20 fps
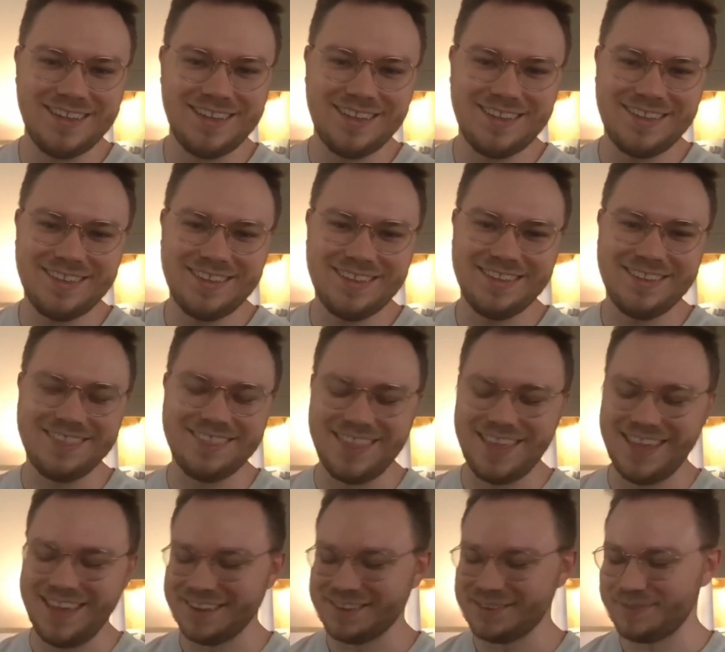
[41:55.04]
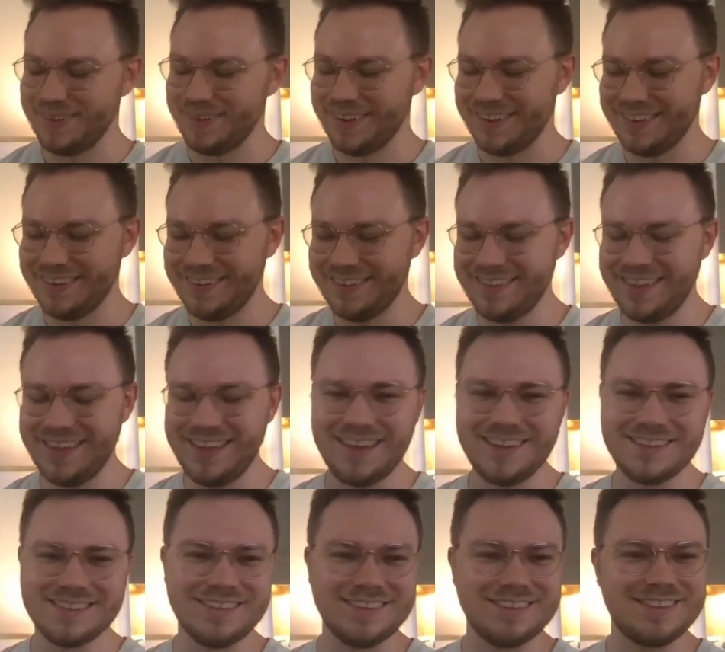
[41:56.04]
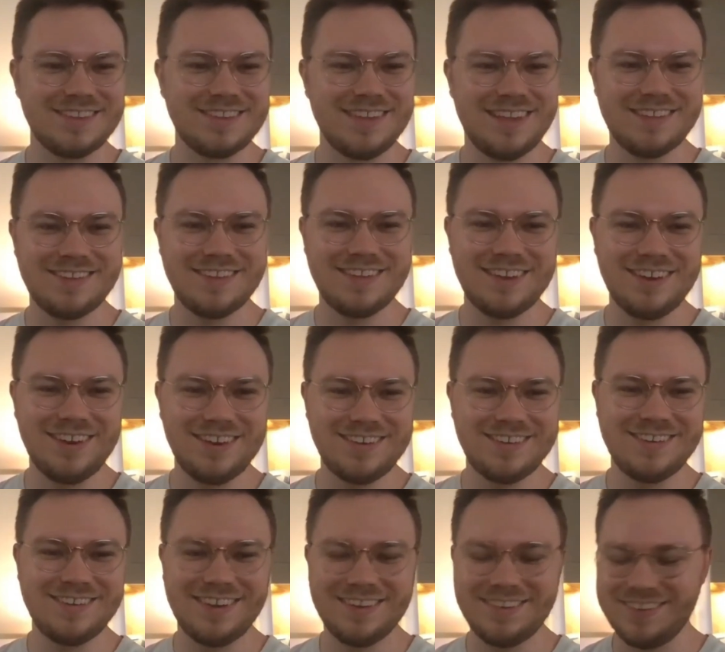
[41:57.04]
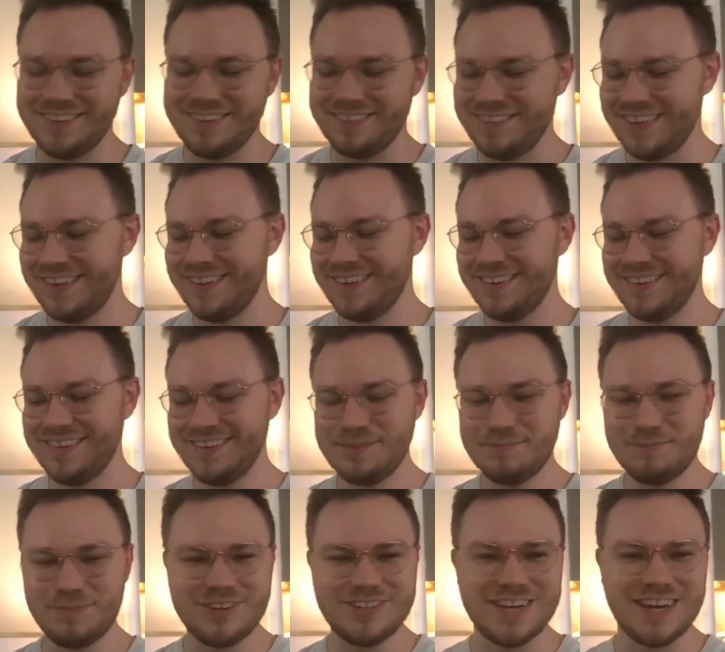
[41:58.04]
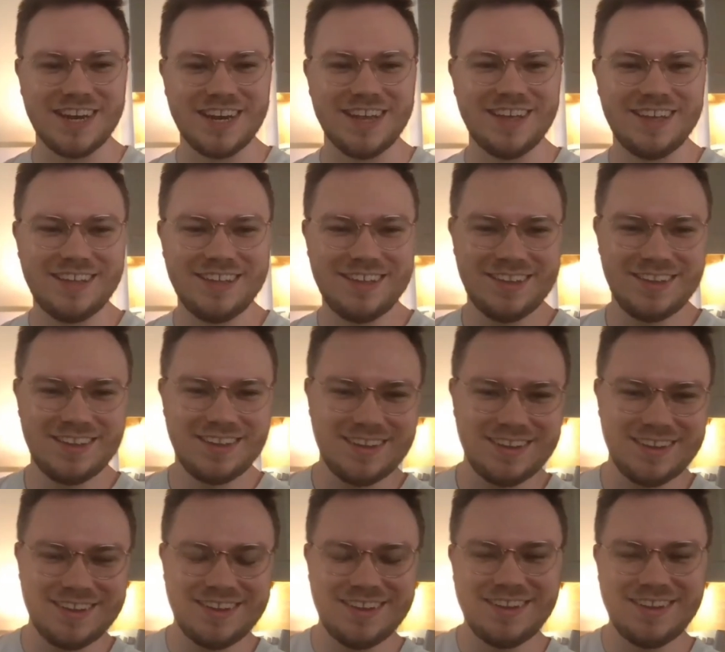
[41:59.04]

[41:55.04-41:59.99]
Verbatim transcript: it. So proud Thanks, of you, man. man. Thanks. It's it's uh, great to talk to you, man. Appreciate it. Awesome, dude.